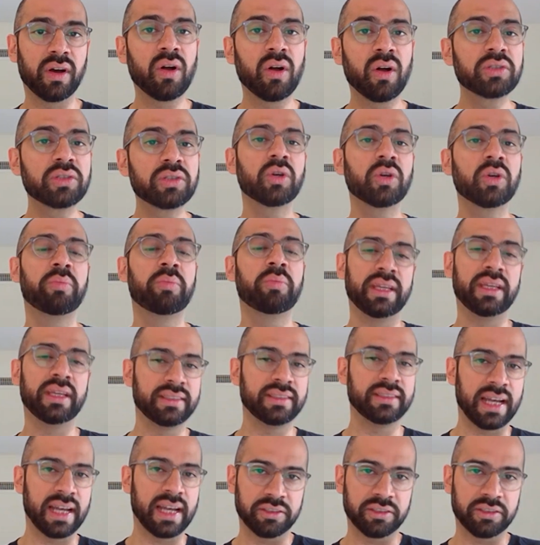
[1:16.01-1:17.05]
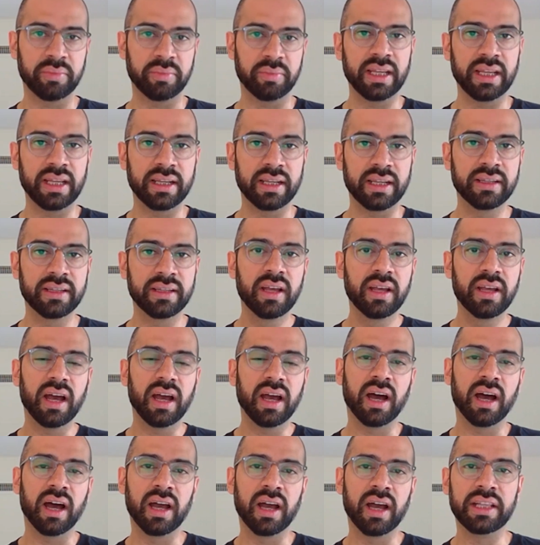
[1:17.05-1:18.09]
also be exacerbated
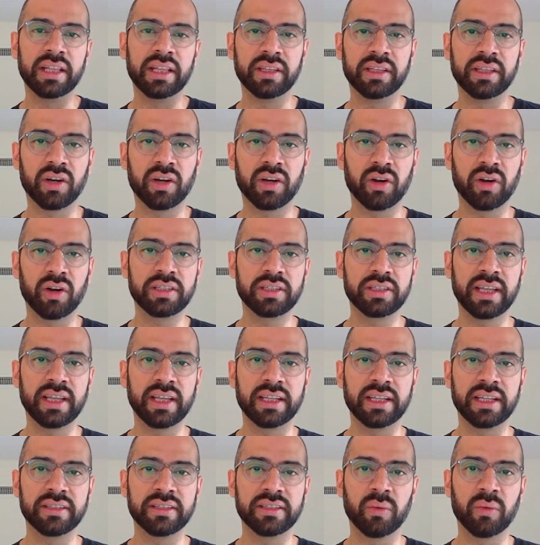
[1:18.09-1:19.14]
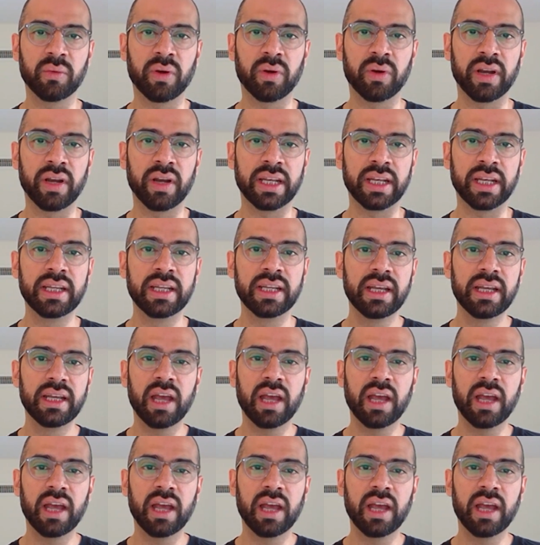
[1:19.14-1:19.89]
in the current stage that we're in.